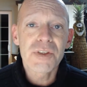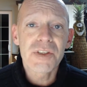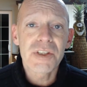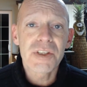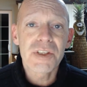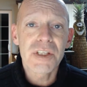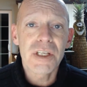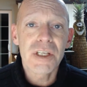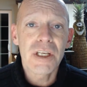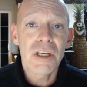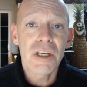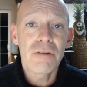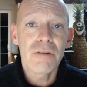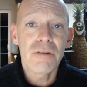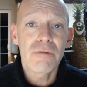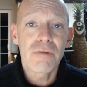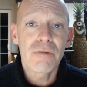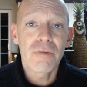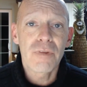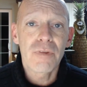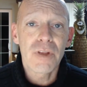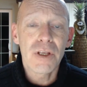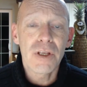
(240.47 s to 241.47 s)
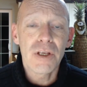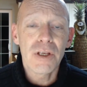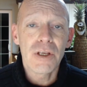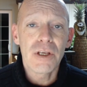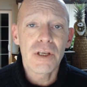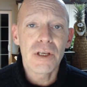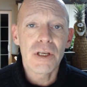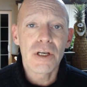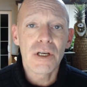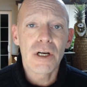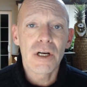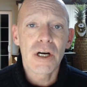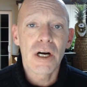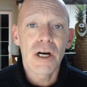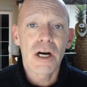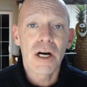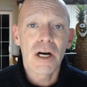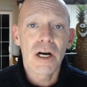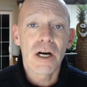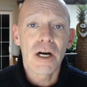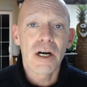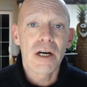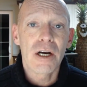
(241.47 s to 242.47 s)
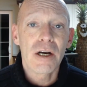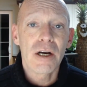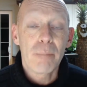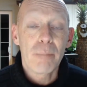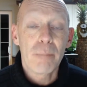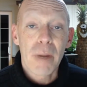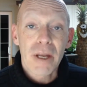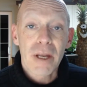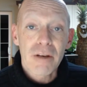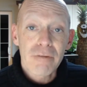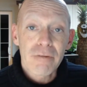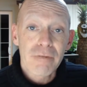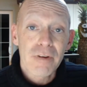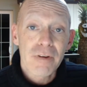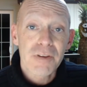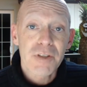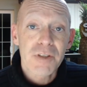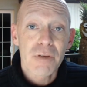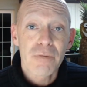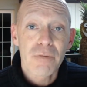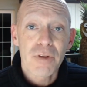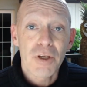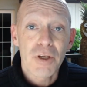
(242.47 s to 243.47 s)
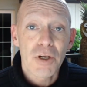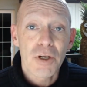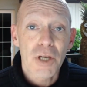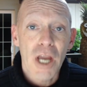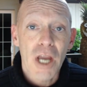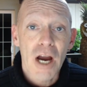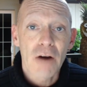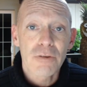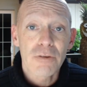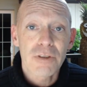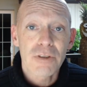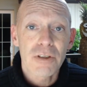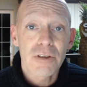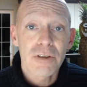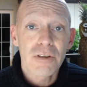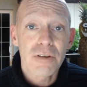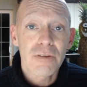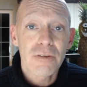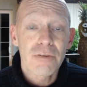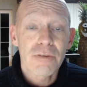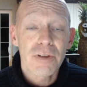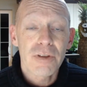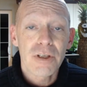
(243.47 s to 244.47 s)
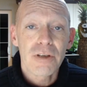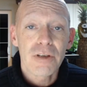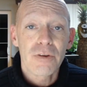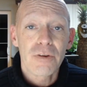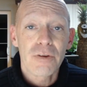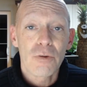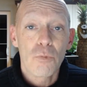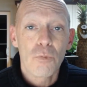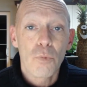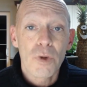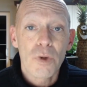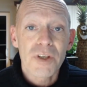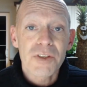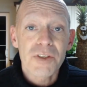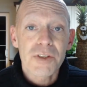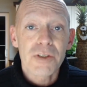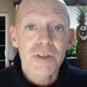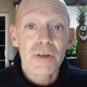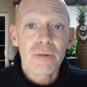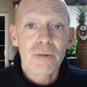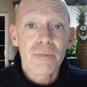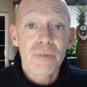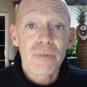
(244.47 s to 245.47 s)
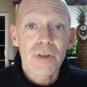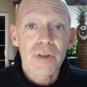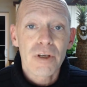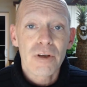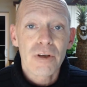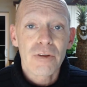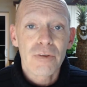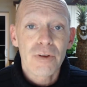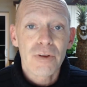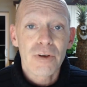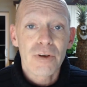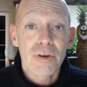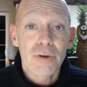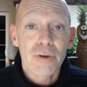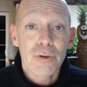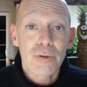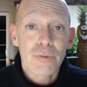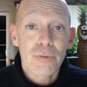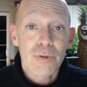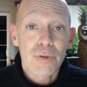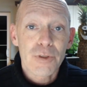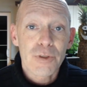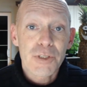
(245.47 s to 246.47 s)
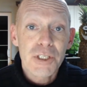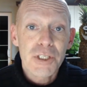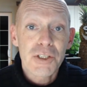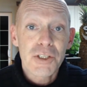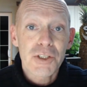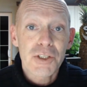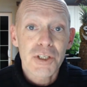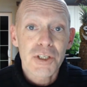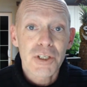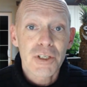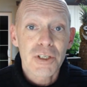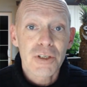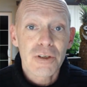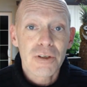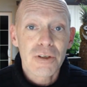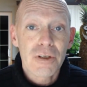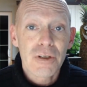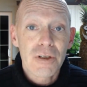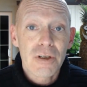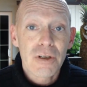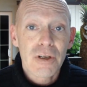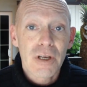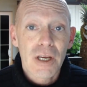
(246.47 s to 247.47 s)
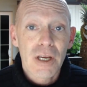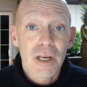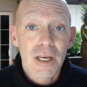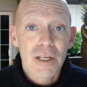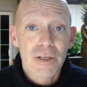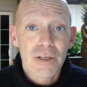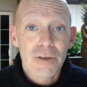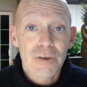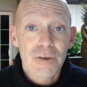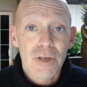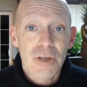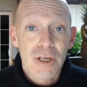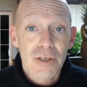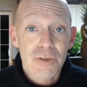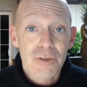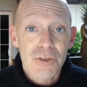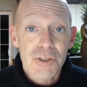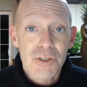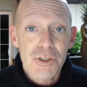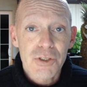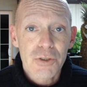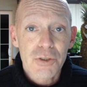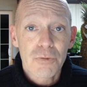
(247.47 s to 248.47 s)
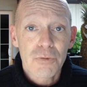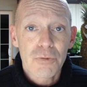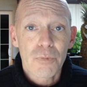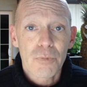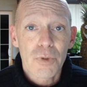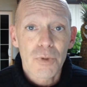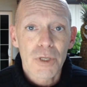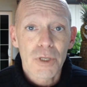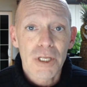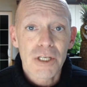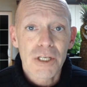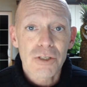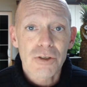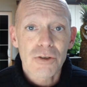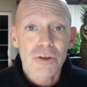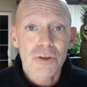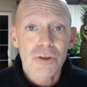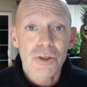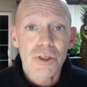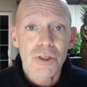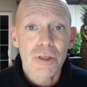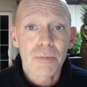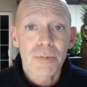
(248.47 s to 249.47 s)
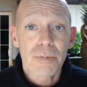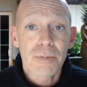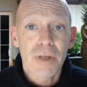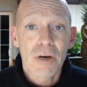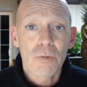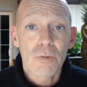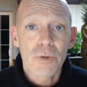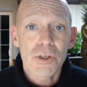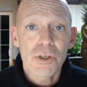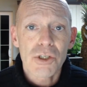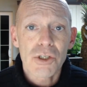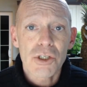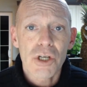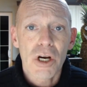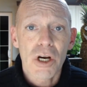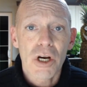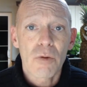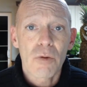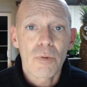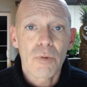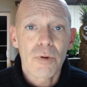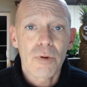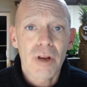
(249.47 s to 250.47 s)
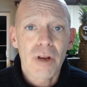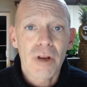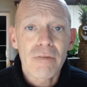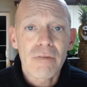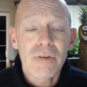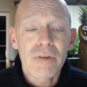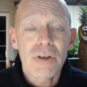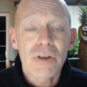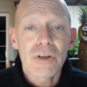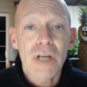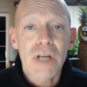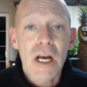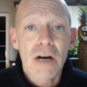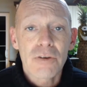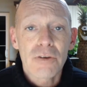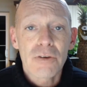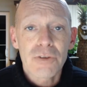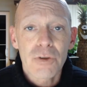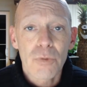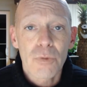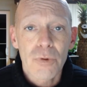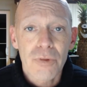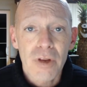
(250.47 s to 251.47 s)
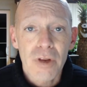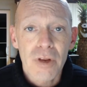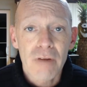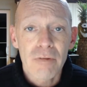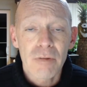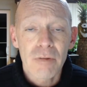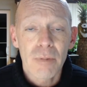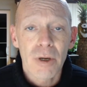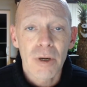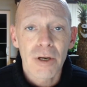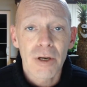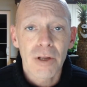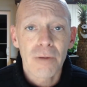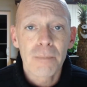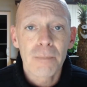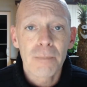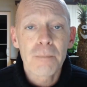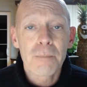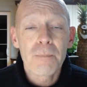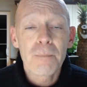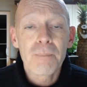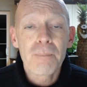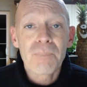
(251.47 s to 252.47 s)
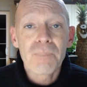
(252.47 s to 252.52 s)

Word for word: to receive the uh, benefits of the encounter, the the wisdom, the the the teaching, and and student relationship that we share with every encounter with everybody,